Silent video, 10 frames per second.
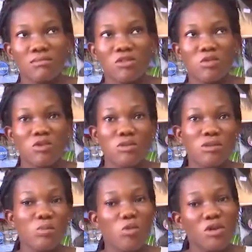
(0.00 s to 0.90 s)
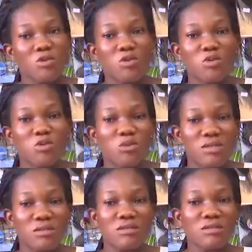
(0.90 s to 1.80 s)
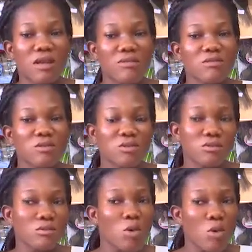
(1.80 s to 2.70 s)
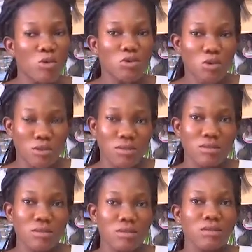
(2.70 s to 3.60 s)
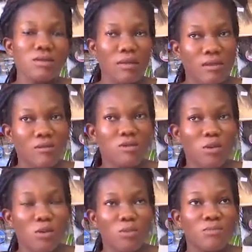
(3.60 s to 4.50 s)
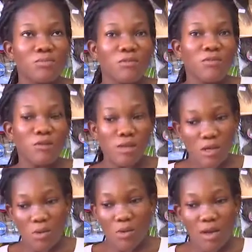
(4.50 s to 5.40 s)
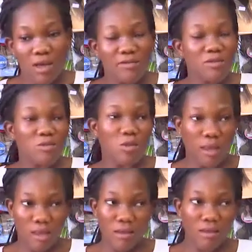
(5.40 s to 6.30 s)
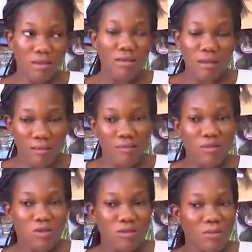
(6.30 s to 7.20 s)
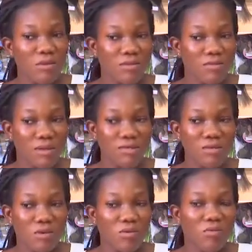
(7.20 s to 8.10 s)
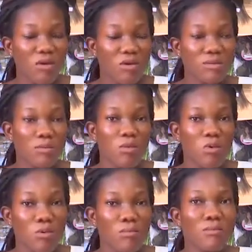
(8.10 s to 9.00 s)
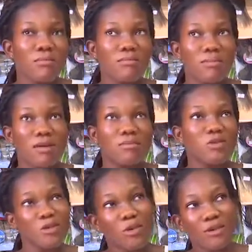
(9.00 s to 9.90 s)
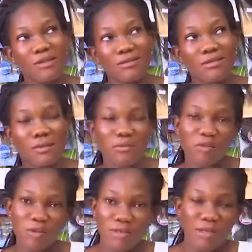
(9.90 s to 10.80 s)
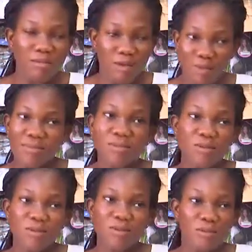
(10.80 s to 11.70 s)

Due to some one or two reasons, I have to hold on. Yeah, so for now, I have to work, yeah, to support myself whilst I'm home. But I'm sure in some few time, I'll go to school.